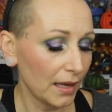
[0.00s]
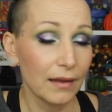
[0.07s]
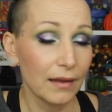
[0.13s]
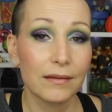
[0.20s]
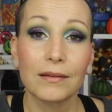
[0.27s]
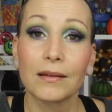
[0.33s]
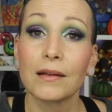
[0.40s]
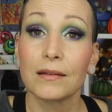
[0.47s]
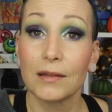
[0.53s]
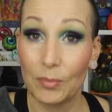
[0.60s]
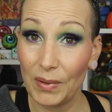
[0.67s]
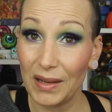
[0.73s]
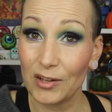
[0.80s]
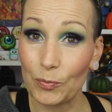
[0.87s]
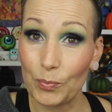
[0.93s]
And
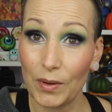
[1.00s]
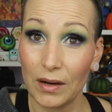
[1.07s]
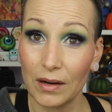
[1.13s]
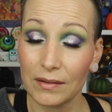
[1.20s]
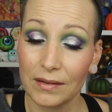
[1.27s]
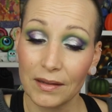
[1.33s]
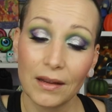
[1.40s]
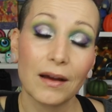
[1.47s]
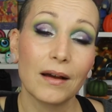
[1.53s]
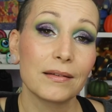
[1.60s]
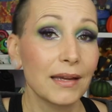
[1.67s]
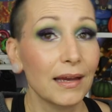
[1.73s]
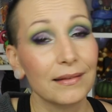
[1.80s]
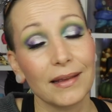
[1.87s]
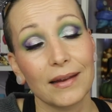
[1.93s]
the best part,
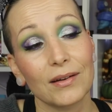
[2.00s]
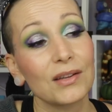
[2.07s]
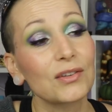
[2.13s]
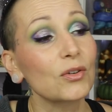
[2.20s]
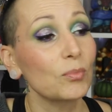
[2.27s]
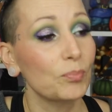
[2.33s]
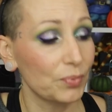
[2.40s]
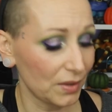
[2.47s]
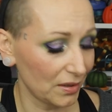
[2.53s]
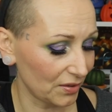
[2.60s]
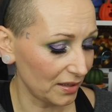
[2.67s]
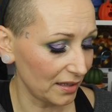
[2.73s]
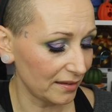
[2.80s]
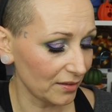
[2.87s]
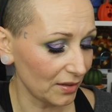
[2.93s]
yeah, there is a
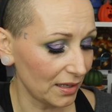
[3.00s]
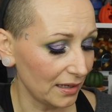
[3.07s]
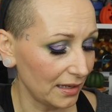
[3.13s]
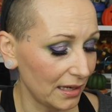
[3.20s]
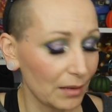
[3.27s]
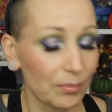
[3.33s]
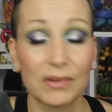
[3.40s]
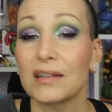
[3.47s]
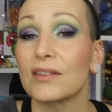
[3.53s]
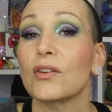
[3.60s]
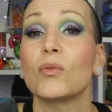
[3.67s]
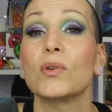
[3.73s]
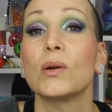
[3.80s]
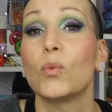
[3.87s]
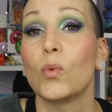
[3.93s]
pressed glitter in here, but
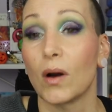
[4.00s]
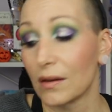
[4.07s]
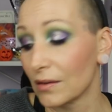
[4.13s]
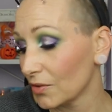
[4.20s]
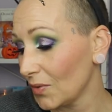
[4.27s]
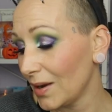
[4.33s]
it's only one.